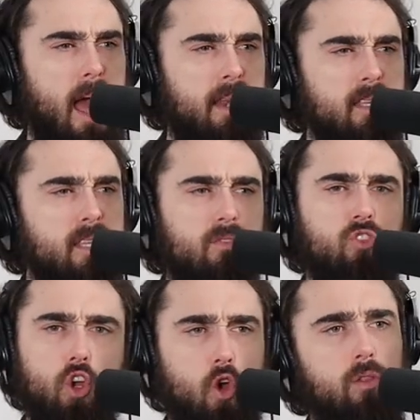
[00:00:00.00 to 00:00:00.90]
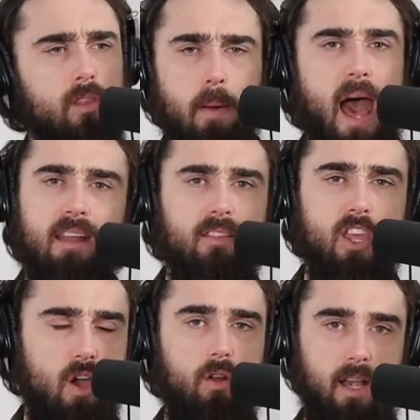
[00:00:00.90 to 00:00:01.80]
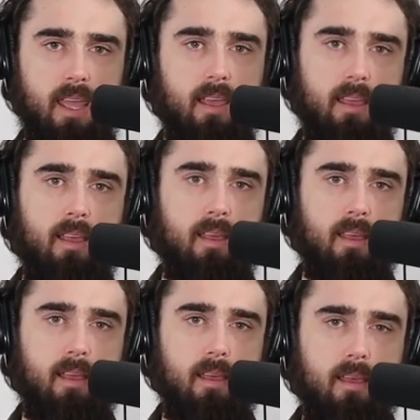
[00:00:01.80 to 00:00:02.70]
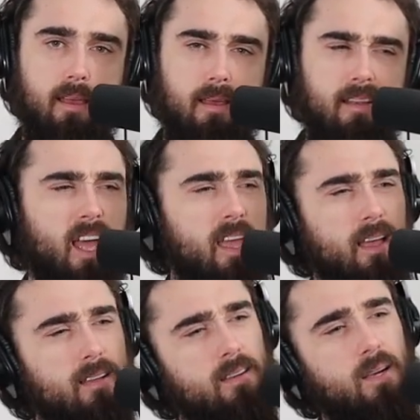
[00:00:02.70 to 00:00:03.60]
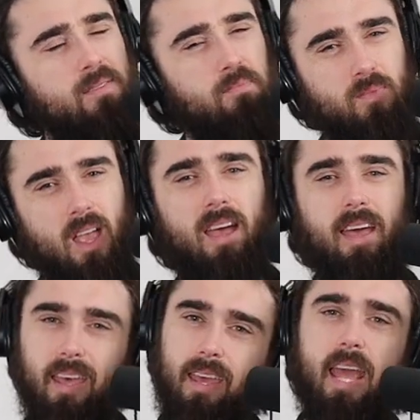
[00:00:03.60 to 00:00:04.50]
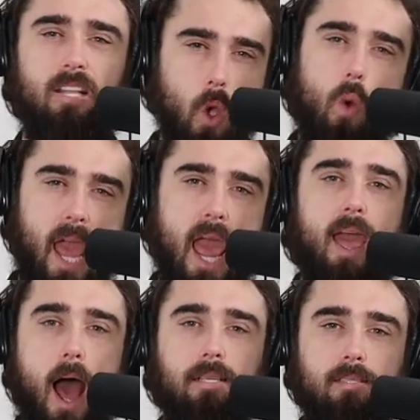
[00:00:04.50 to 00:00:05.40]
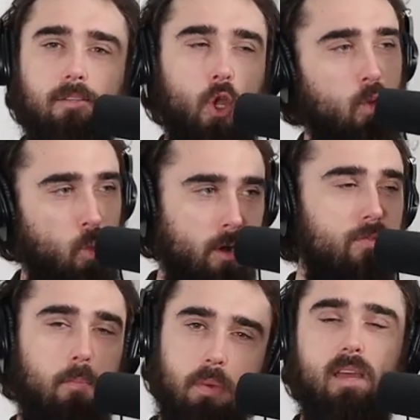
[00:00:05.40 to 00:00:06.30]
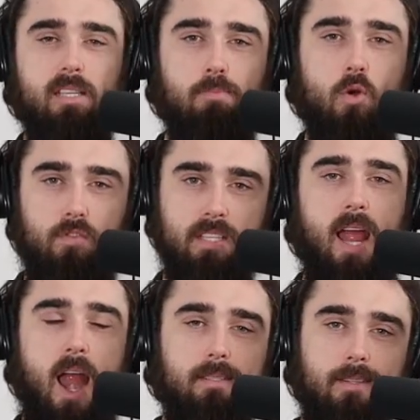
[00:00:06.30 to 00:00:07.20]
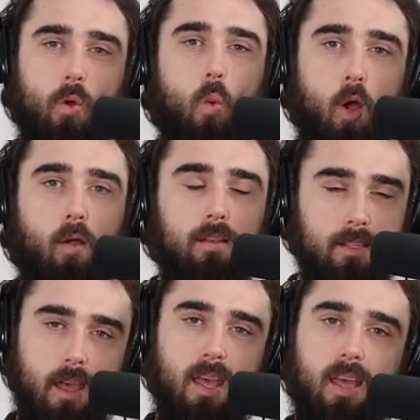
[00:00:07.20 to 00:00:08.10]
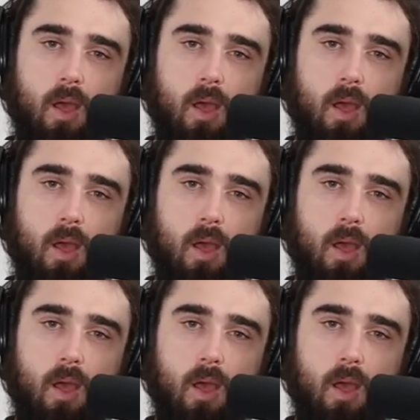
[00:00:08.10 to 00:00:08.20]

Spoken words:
And he said, The Good, the Bad, and the Ugly. Like, it's okay, Austin. You're one of the biggest movie stars in the world.